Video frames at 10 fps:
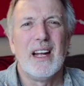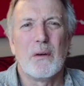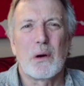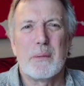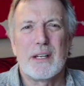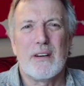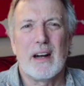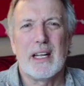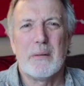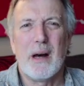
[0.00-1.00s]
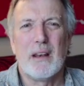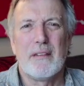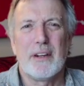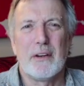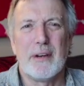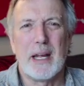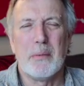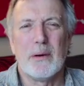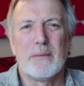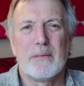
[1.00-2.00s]
And we're going to be talking about loving your
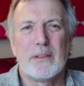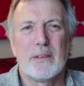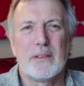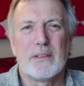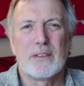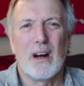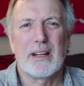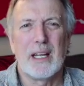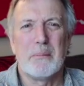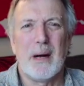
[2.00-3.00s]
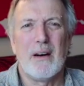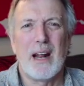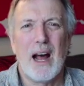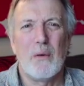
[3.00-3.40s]
neighbor, talking about